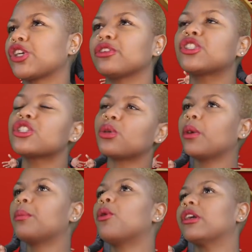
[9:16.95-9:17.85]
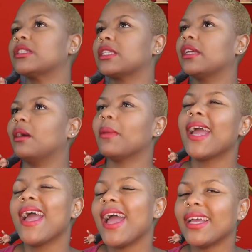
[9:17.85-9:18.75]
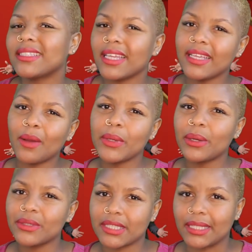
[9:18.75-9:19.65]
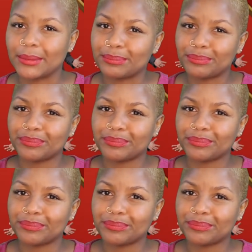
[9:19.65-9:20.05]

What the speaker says: Church is so important to him. I say, yeah, we're going to see.